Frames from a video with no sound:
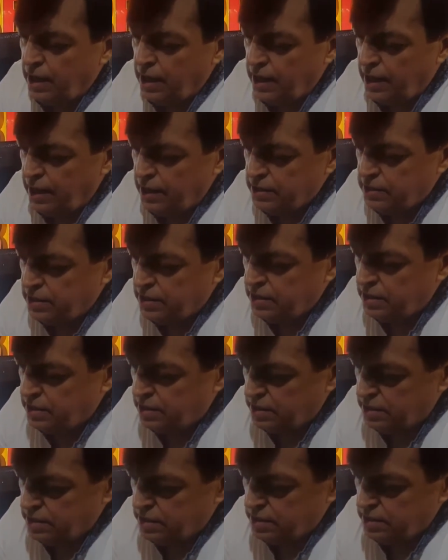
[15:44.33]
And
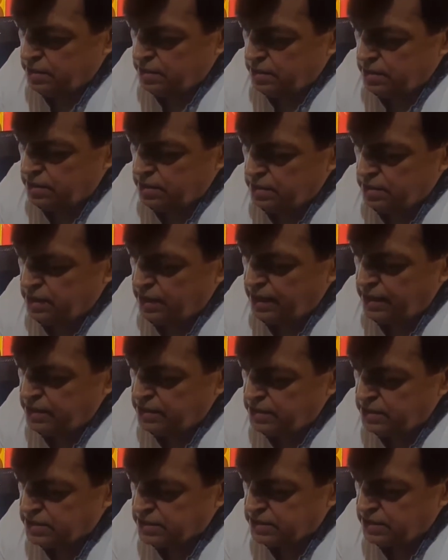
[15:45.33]
the
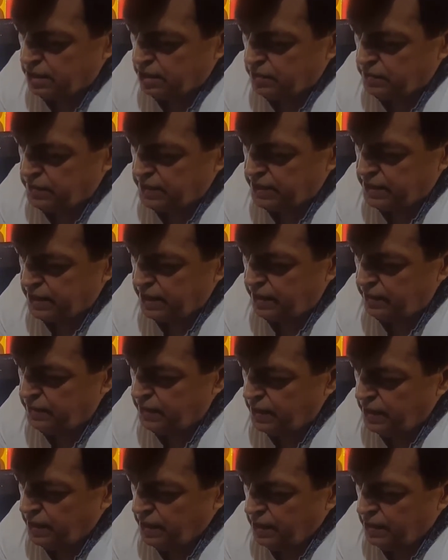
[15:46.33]
latest now we have,
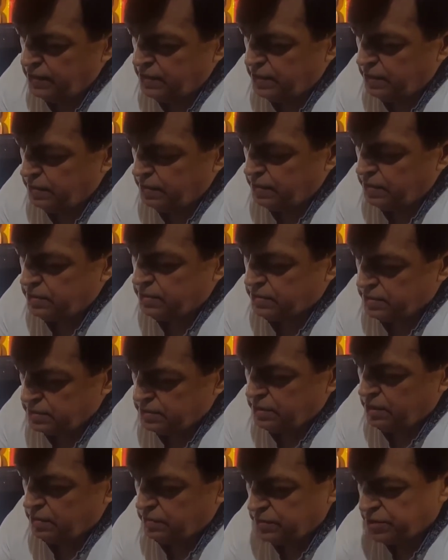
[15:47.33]

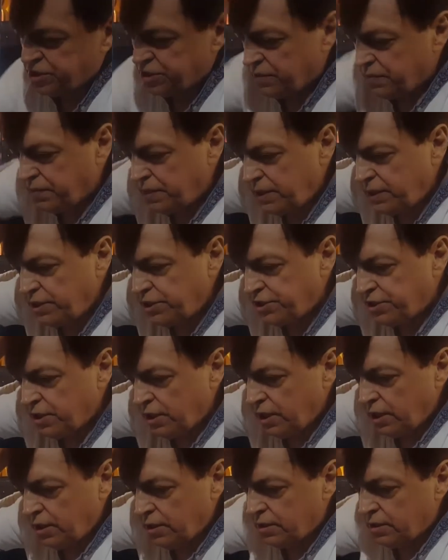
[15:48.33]
the
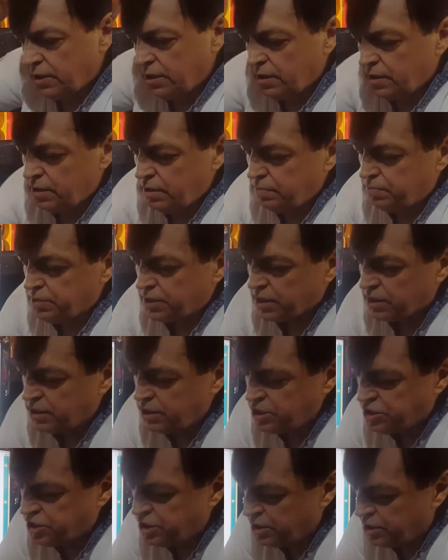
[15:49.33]

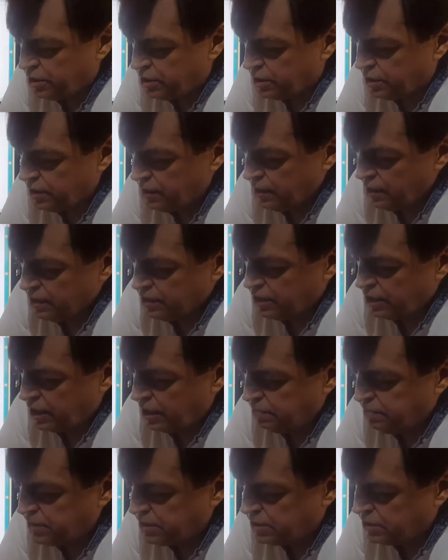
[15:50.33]
practitioner
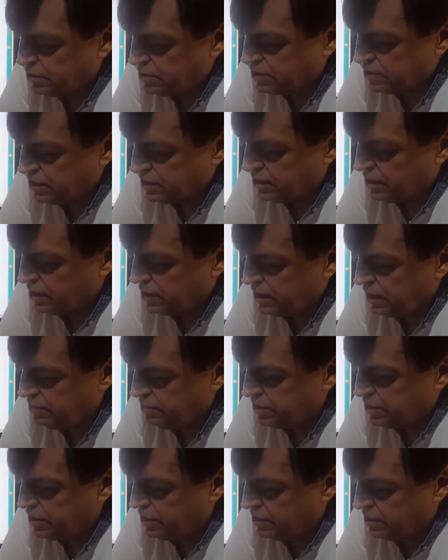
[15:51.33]
therapist using the
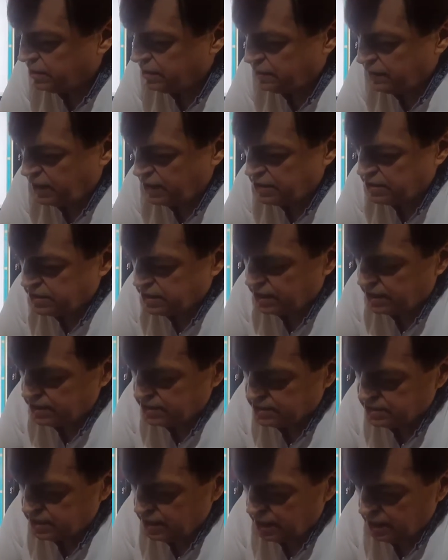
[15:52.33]
KBT device
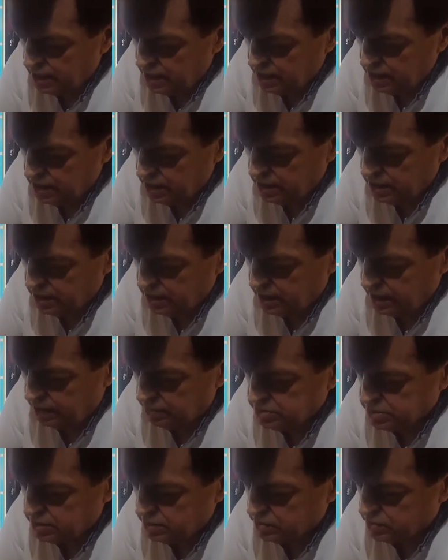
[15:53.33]
has
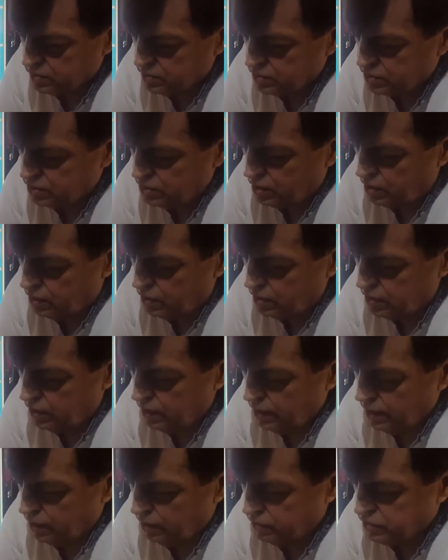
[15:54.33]
absolute control
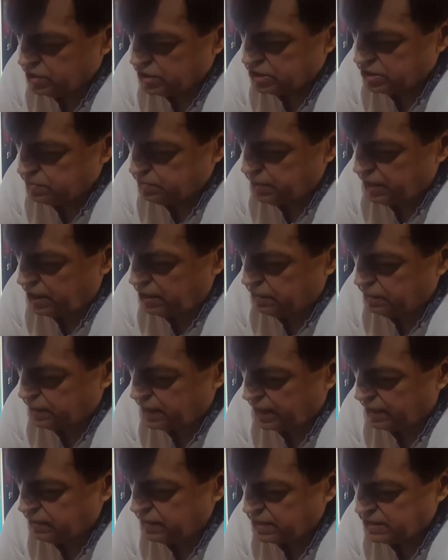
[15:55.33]
of the speed,
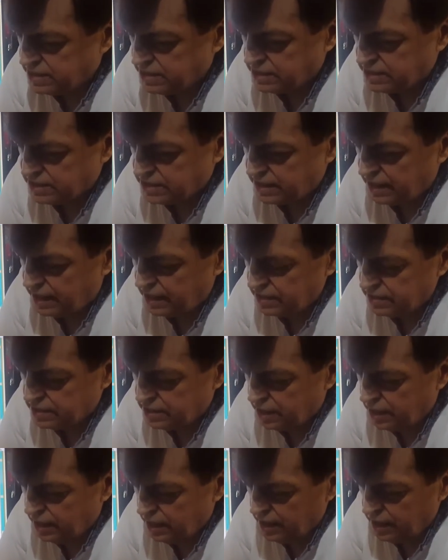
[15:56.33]
frequency, strength,
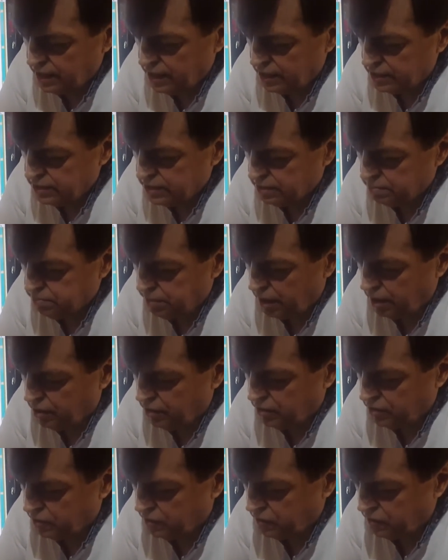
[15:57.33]
and the
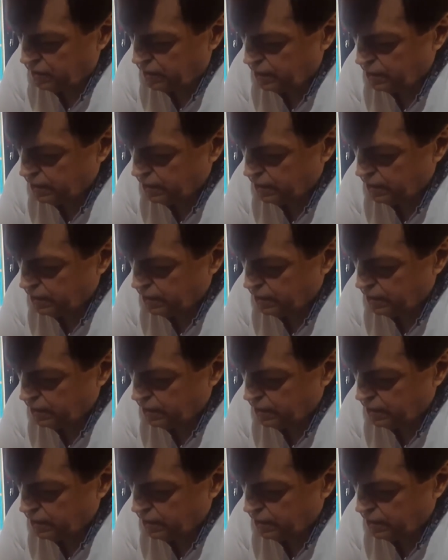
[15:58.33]
power of